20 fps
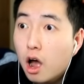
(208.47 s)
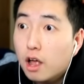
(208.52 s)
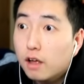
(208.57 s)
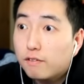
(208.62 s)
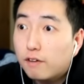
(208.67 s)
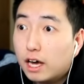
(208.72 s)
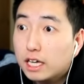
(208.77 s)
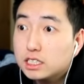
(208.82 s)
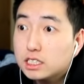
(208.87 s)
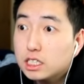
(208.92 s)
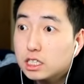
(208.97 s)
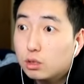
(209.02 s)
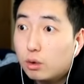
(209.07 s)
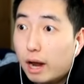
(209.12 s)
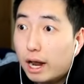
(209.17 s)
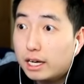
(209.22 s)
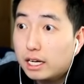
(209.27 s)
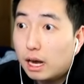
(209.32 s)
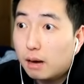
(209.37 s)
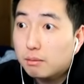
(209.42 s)
If I see
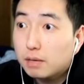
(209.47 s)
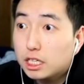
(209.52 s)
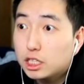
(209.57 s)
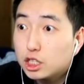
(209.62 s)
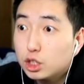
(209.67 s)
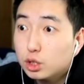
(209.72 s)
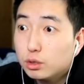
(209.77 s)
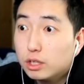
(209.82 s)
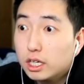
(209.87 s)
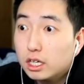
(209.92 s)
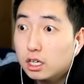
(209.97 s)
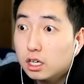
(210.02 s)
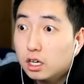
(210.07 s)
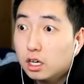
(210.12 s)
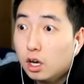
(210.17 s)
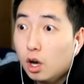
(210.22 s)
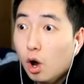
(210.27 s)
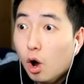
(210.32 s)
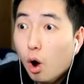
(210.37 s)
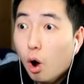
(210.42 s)
Granny, I'm gonna shoot it.
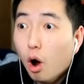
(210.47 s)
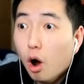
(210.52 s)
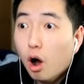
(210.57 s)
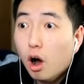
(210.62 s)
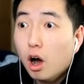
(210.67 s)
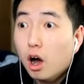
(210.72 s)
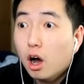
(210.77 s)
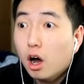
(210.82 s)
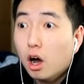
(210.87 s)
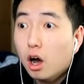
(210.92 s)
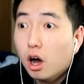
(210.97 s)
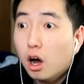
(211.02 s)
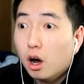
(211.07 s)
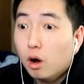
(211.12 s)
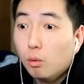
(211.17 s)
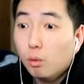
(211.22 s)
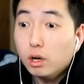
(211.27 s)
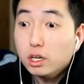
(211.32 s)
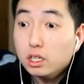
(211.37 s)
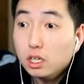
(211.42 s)
Oh!
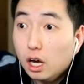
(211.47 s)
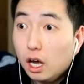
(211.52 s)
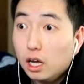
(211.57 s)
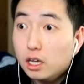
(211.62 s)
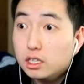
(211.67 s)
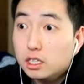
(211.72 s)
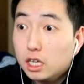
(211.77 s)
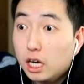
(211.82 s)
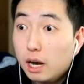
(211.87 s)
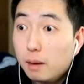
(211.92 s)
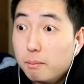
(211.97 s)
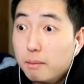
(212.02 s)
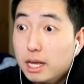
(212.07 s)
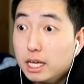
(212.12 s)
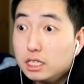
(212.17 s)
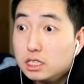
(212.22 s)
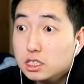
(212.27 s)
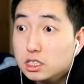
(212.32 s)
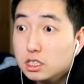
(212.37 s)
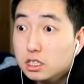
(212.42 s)
What? Did I
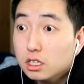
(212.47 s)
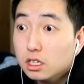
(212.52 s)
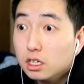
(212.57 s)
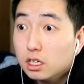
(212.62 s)
miss?